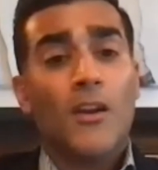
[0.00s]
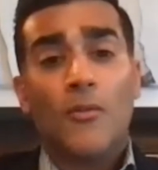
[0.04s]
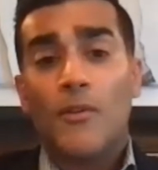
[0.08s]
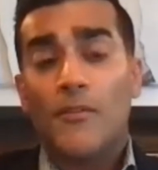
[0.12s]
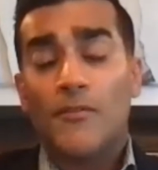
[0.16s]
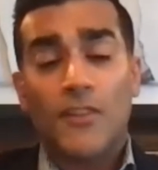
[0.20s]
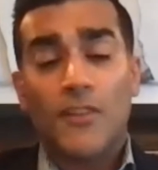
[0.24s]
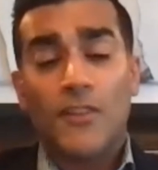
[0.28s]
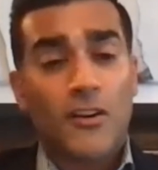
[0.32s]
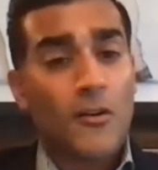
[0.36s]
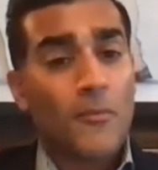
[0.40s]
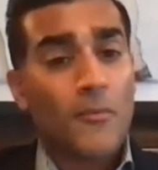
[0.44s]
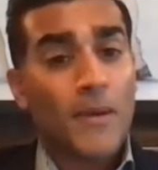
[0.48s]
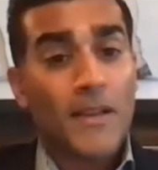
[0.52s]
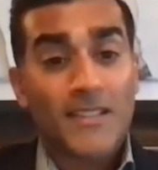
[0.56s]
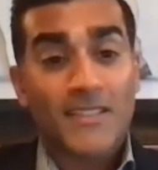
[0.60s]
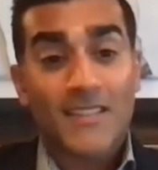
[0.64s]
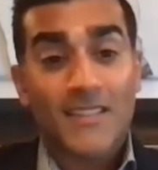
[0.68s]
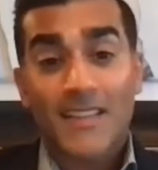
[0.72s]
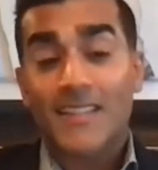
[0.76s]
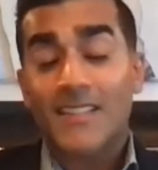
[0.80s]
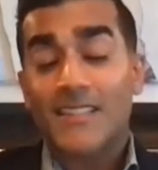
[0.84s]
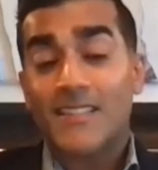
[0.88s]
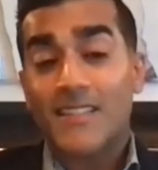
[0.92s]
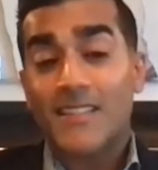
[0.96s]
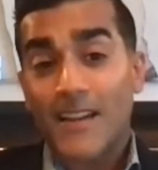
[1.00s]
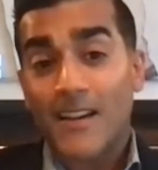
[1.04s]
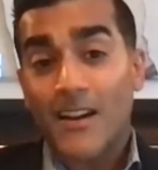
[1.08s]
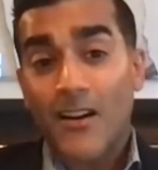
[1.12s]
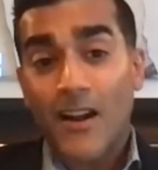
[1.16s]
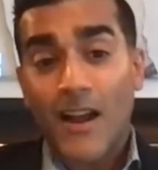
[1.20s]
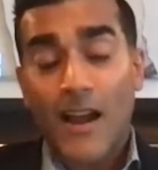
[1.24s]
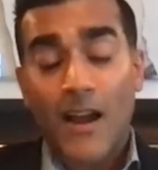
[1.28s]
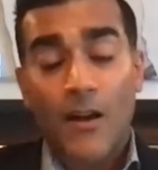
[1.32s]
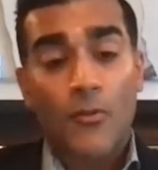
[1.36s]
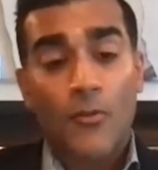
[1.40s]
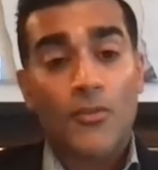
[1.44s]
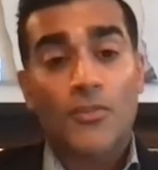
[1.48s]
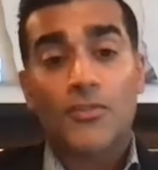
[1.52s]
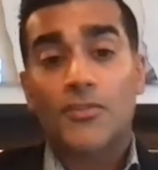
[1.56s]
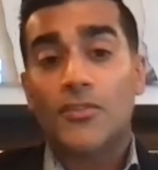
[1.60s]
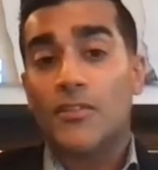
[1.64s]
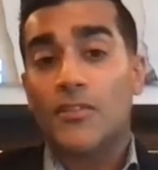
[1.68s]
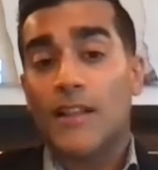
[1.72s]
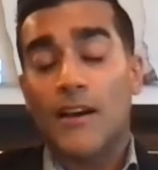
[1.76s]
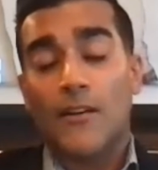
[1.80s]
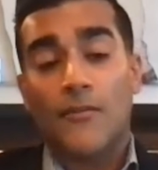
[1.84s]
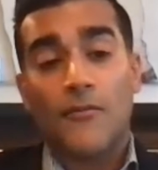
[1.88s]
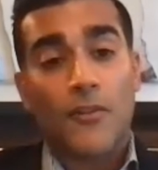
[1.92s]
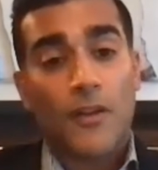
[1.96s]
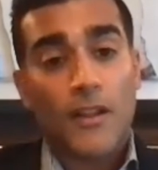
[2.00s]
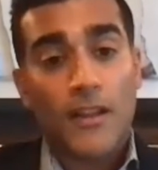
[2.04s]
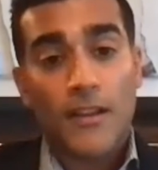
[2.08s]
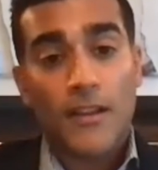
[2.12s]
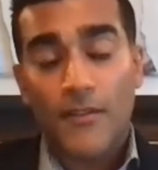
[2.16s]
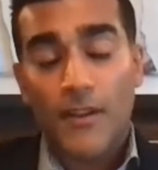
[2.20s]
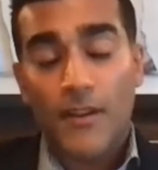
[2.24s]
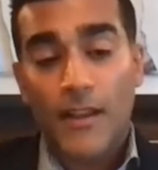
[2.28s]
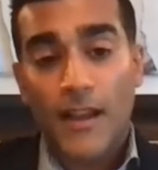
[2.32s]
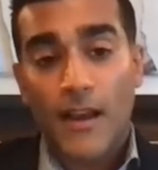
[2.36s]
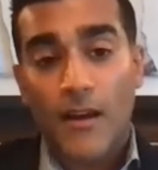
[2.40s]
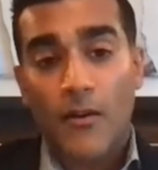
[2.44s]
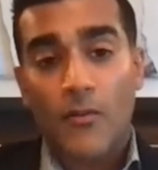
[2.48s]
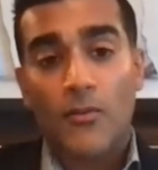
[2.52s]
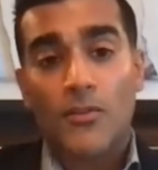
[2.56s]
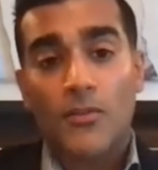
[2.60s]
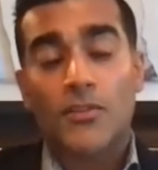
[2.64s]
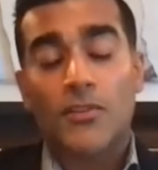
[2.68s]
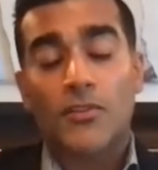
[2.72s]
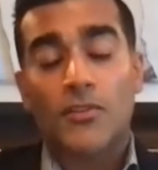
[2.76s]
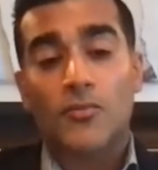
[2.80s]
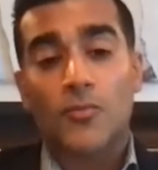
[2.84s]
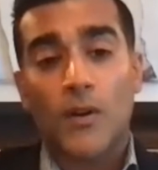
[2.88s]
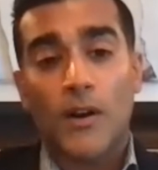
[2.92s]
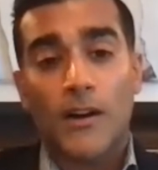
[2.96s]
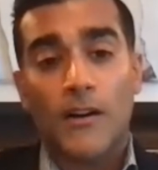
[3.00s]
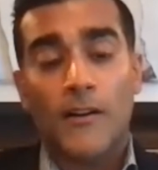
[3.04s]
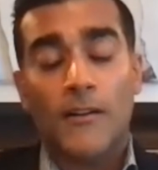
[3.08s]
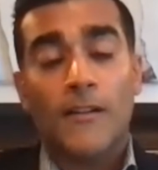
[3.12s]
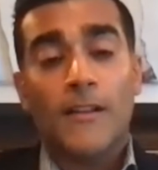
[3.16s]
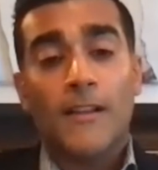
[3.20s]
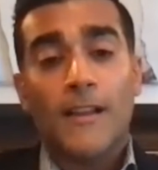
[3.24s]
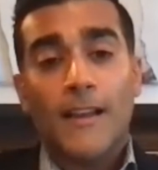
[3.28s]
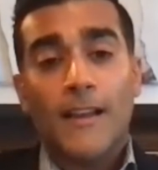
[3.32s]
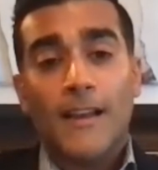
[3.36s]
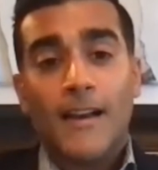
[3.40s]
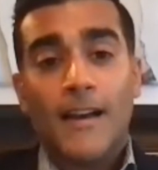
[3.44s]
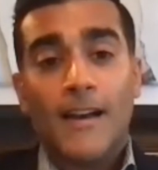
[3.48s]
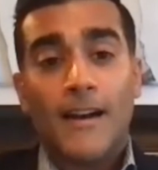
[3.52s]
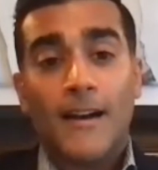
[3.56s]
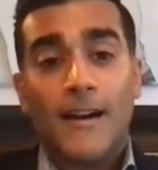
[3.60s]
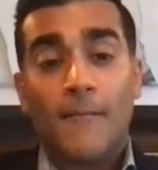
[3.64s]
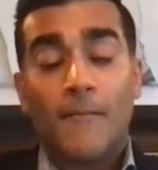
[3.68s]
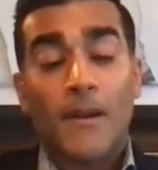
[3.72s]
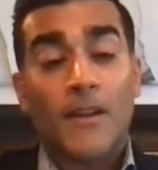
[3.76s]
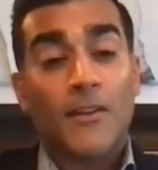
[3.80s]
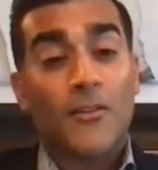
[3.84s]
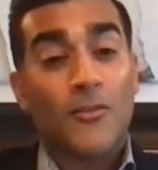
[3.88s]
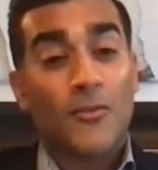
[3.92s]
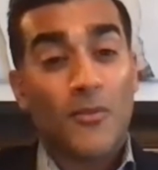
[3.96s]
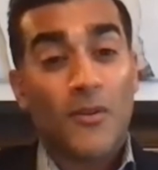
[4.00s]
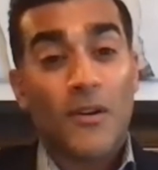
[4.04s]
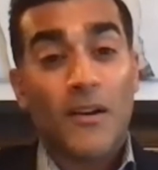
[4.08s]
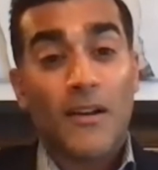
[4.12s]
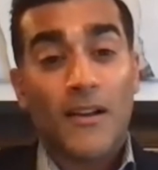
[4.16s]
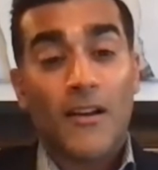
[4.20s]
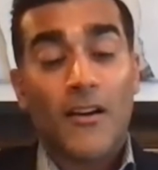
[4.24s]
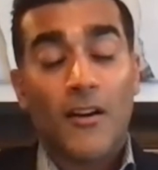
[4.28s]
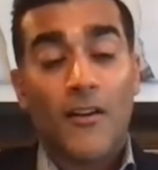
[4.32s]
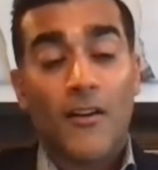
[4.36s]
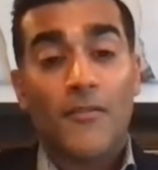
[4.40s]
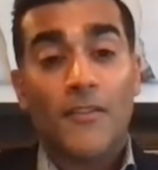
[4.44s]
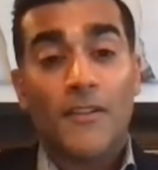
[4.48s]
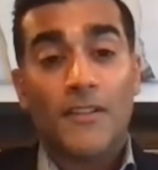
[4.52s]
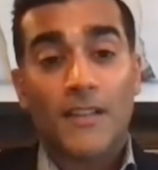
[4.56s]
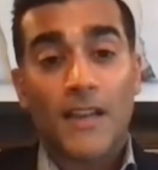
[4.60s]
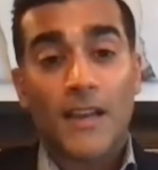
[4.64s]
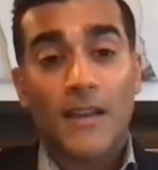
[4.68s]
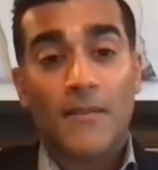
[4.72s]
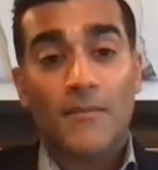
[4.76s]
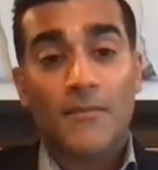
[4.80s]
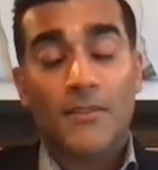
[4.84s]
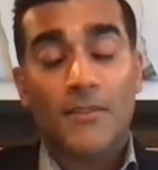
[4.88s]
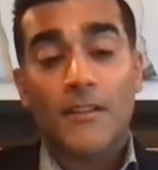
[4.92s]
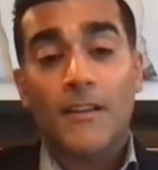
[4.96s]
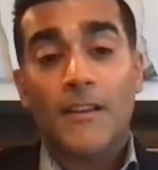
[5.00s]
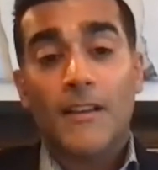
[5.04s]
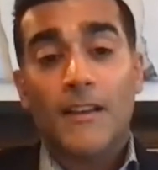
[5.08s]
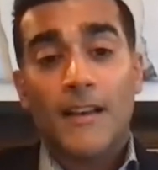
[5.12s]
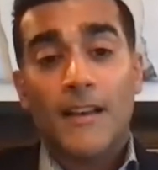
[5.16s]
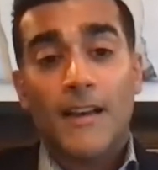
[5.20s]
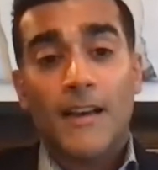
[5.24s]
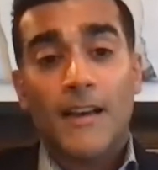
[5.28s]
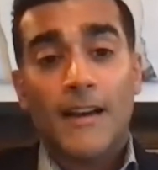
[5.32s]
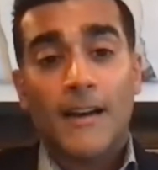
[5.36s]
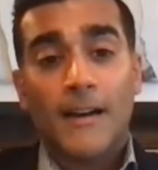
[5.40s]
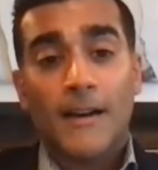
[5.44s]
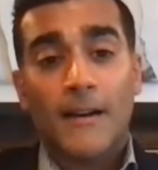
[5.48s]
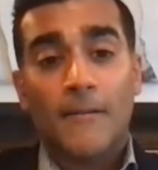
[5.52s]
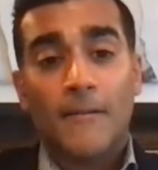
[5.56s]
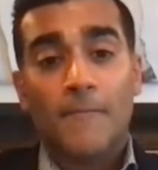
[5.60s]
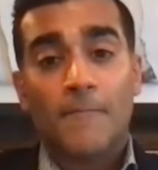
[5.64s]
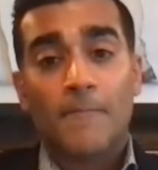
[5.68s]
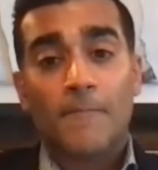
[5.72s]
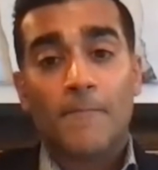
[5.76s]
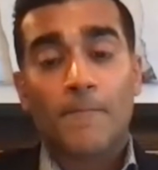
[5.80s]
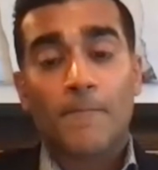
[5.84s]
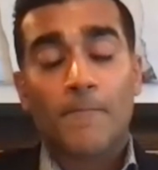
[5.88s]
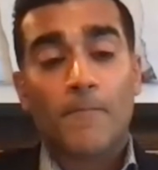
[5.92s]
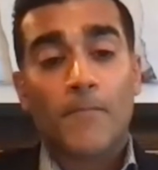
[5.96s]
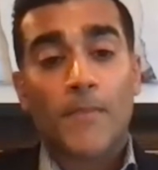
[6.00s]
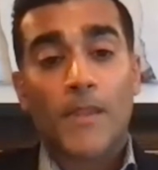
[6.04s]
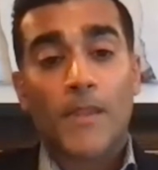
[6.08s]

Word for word: We've done our best to extend our hours to allow for evening hours as well. Um, I know oftentimes, um,